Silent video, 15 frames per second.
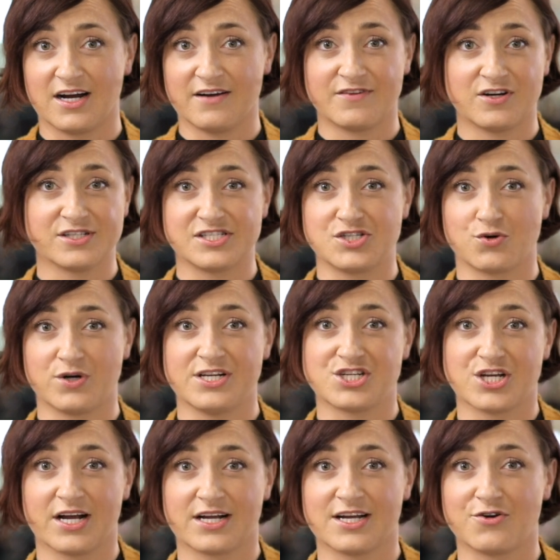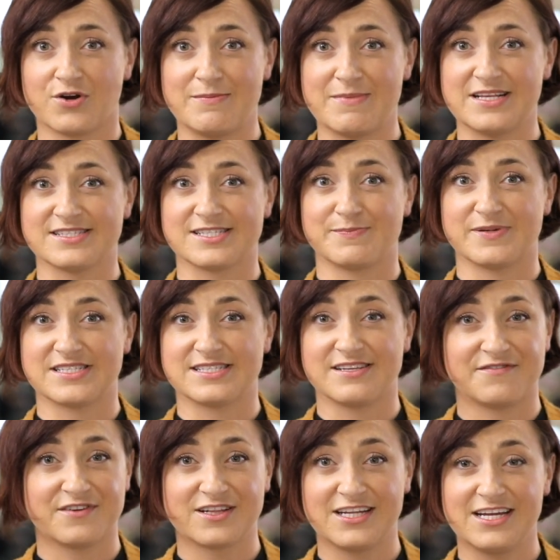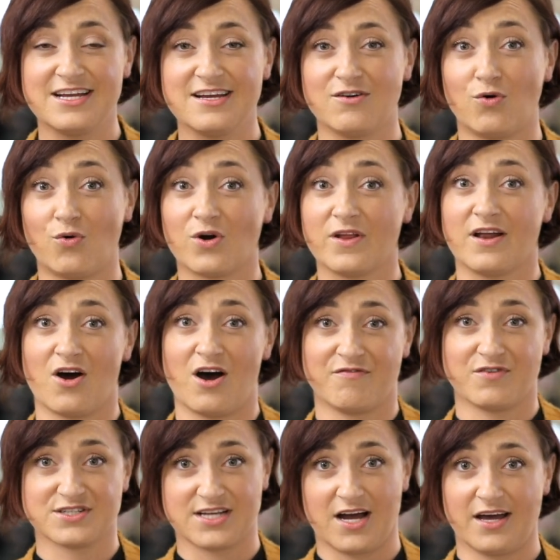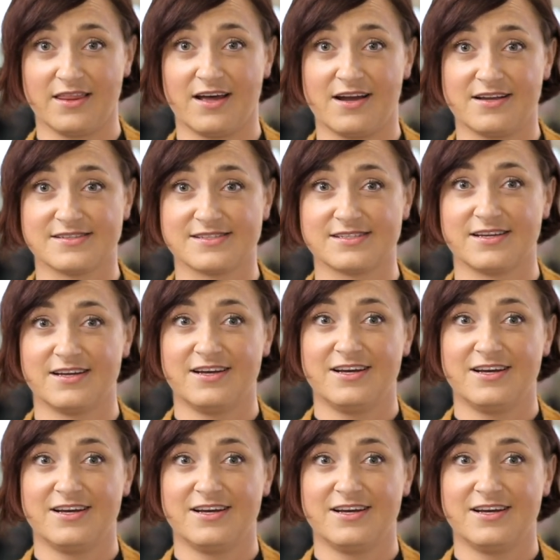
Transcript: governs joint check agreements specifically or that offers guidelines.